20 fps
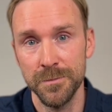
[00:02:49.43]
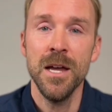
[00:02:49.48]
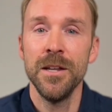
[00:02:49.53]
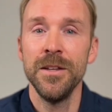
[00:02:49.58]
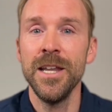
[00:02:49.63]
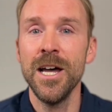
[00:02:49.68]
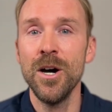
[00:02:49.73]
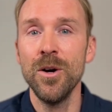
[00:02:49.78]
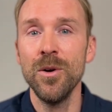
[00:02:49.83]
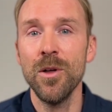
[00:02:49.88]

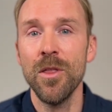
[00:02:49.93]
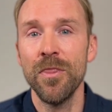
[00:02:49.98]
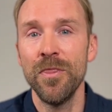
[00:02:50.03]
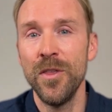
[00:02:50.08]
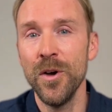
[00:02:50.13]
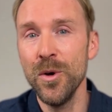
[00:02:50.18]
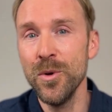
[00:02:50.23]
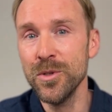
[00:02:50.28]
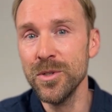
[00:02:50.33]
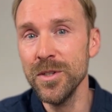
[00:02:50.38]
Now,
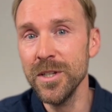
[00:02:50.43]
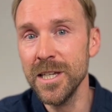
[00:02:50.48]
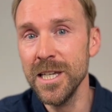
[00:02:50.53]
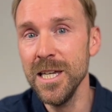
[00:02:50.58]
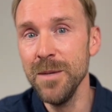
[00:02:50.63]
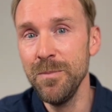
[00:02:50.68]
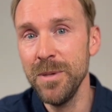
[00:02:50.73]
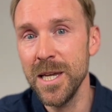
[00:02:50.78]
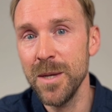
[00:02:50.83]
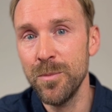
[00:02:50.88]
those are the key
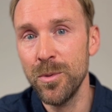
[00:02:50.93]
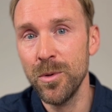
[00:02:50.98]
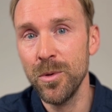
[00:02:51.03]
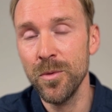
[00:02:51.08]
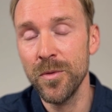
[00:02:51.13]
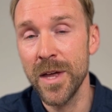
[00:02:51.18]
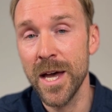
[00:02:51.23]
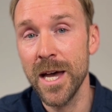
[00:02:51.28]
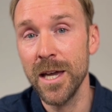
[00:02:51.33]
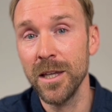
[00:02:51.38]
people
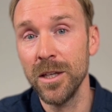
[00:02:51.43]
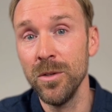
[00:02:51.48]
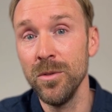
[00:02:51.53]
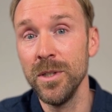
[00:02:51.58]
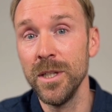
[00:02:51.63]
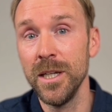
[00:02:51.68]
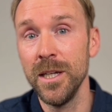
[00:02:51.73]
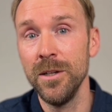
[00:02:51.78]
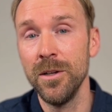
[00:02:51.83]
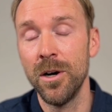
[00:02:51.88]
that you
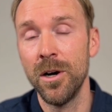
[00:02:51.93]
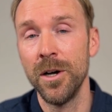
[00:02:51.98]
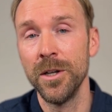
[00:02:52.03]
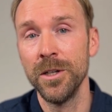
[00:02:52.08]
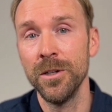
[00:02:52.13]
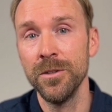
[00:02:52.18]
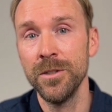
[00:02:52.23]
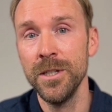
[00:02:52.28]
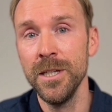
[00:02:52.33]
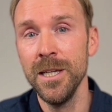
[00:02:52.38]
need on
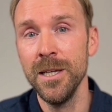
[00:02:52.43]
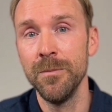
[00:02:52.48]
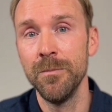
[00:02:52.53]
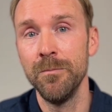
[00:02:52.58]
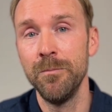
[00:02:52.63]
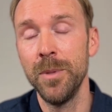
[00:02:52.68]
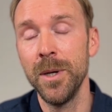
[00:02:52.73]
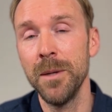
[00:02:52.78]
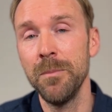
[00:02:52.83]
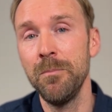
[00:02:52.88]
your team,
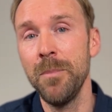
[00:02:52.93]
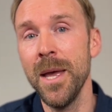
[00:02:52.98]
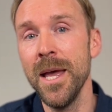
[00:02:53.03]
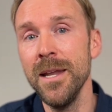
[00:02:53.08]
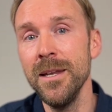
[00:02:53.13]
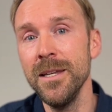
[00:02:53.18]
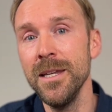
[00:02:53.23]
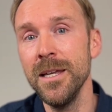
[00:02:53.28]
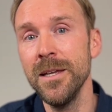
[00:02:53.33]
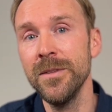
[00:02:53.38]
but
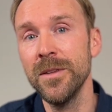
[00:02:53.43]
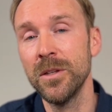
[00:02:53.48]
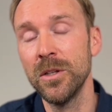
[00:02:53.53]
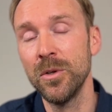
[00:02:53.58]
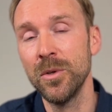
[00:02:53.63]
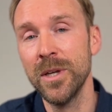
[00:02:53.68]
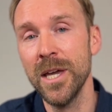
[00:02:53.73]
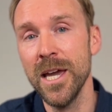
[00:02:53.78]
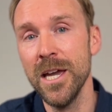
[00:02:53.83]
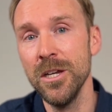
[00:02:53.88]
pending the
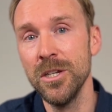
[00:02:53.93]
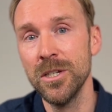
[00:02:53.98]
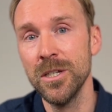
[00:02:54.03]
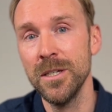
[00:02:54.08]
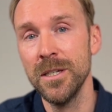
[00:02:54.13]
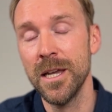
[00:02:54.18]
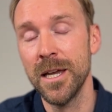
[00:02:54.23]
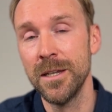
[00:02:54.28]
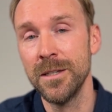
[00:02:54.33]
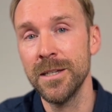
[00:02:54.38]

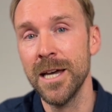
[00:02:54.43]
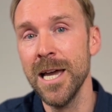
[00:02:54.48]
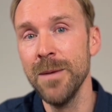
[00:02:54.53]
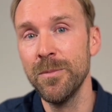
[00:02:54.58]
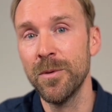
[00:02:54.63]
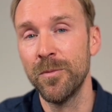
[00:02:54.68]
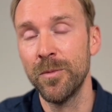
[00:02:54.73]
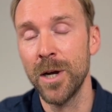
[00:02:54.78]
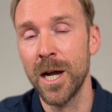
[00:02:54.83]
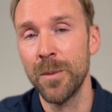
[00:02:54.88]
location and type
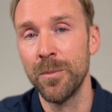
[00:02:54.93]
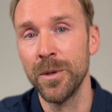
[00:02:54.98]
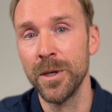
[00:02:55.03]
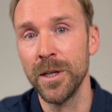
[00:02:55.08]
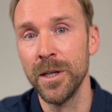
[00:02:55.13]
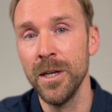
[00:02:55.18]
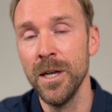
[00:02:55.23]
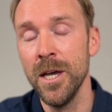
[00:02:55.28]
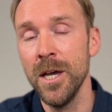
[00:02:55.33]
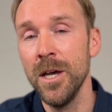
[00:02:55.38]
of
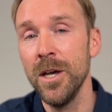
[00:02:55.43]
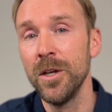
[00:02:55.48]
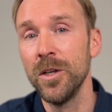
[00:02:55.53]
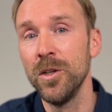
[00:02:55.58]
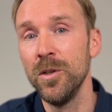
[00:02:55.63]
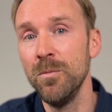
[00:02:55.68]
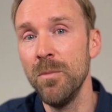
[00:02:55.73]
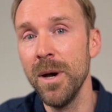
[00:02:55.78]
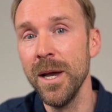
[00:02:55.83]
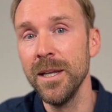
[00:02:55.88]
property,
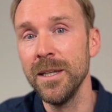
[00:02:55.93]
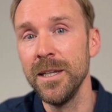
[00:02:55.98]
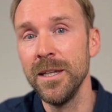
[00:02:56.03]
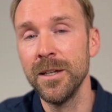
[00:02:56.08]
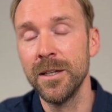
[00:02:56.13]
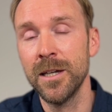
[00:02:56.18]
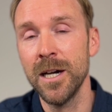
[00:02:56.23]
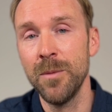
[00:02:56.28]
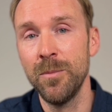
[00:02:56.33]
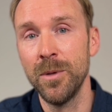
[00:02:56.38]
you might need a
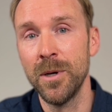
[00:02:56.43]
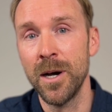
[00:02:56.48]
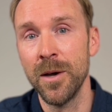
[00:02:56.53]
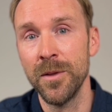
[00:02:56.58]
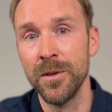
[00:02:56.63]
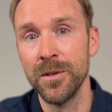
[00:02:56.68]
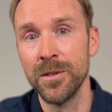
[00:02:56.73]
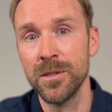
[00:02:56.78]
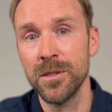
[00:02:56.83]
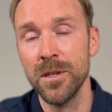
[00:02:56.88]
couple
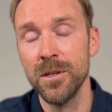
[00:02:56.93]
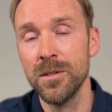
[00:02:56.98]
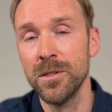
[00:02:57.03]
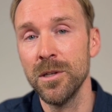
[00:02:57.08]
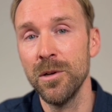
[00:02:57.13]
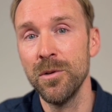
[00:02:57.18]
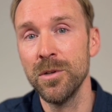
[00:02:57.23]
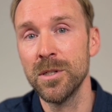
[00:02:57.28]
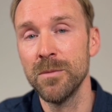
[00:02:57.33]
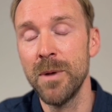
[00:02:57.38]
others.
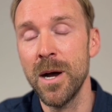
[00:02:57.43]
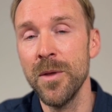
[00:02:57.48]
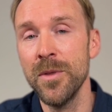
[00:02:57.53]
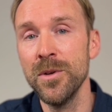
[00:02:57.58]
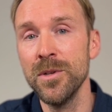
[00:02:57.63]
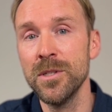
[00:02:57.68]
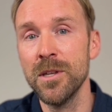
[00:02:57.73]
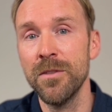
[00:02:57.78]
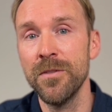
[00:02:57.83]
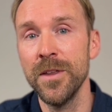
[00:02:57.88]
So some
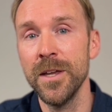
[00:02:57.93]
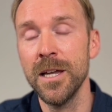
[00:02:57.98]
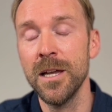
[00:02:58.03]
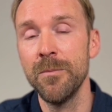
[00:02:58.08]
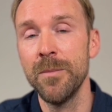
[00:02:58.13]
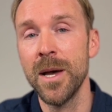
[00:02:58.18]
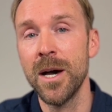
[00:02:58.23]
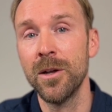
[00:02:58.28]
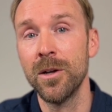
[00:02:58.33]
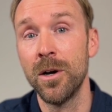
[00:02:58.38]
others to think
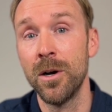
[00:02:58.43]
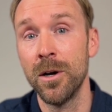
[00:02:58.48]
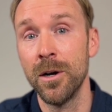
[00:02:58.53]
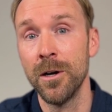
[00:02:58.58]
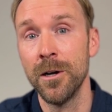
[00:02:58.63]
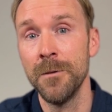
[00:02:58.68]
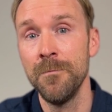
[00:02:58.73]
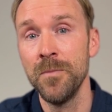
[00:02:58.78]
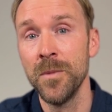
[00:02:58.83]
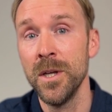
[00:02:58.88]
about
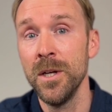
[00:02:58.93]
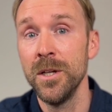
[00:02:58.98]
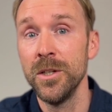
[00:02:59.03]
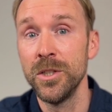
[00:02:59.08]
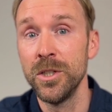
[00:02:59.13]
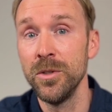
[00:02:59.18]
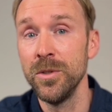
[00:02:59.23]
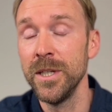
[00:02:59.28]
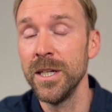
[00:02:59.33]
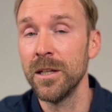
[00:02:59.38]
are,
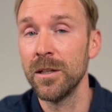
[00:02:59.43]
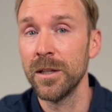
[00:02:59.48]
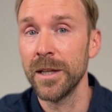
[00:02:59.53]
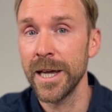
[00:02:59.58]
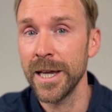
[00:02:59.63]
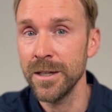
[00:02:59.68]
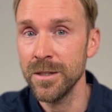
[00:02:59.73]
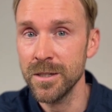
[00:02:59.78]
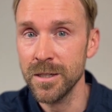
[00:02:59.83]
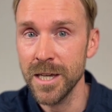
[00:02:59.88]
do you need a
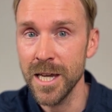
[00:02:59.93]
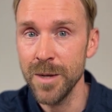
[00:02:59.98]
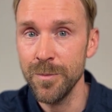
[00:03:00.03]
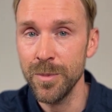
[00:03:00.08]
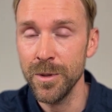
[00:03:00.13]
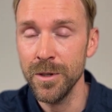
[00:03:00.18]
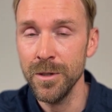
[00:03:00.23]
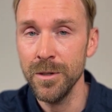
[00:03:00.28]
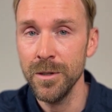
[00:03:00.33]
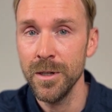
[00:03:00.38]

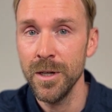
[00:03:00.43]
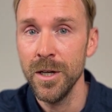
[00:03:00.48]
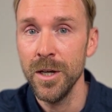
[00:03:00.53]
landscaper?